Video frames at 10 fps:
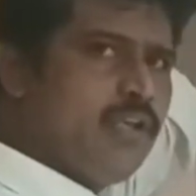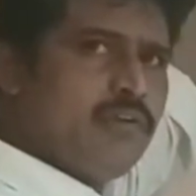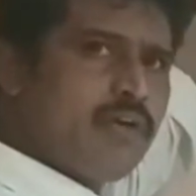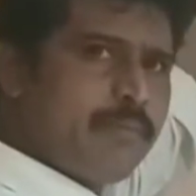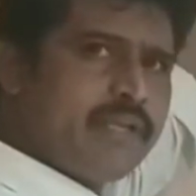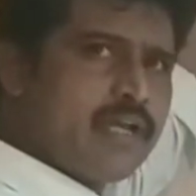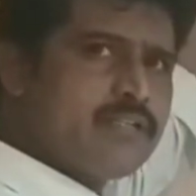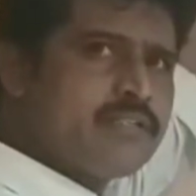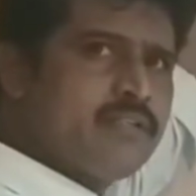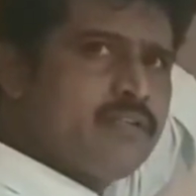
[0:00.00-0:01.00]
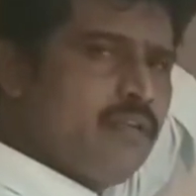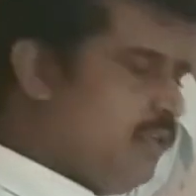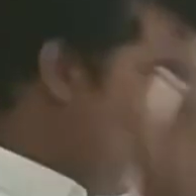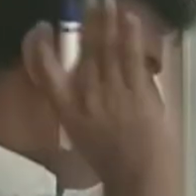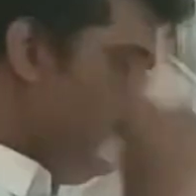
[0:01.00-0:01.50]
Why? Because
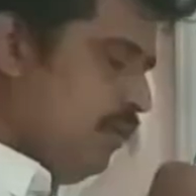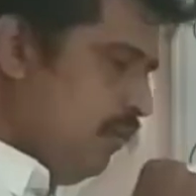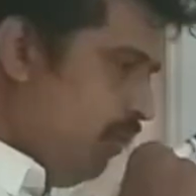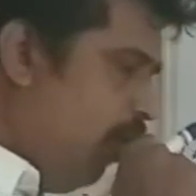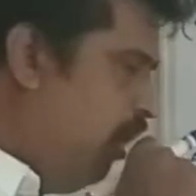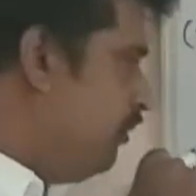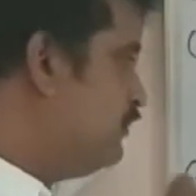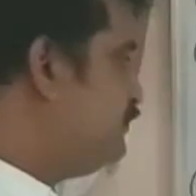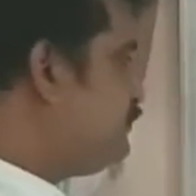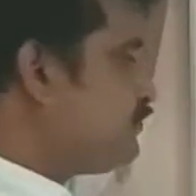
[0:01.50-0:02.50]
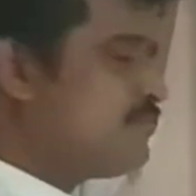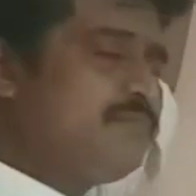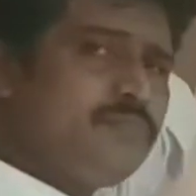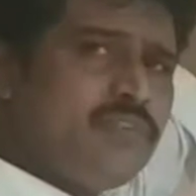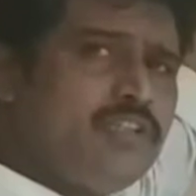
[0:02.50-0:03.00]
the
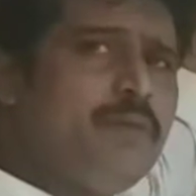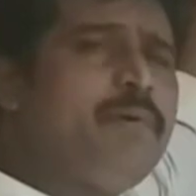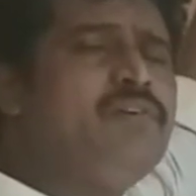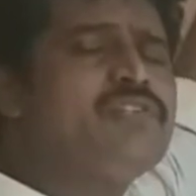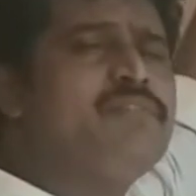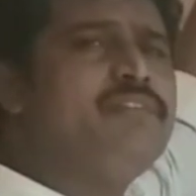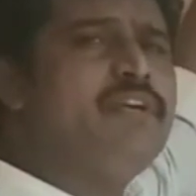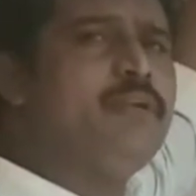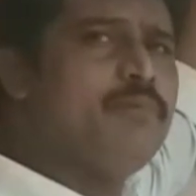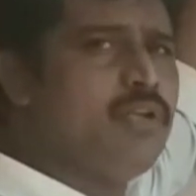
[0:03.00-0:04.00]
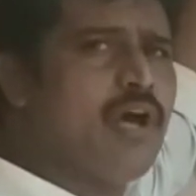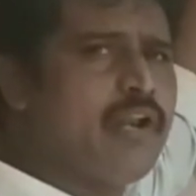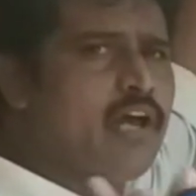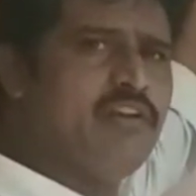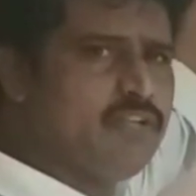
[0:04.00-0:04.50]
powers of the variable are
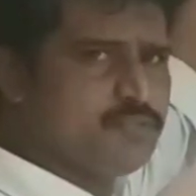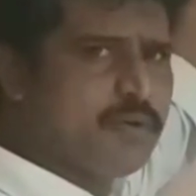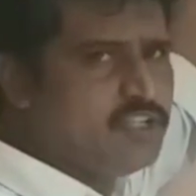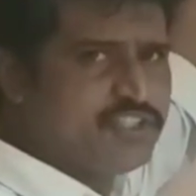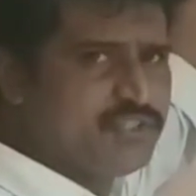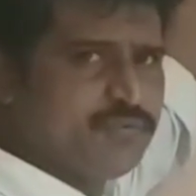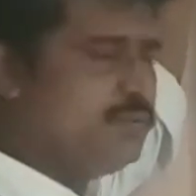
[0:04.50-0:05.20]
always positive.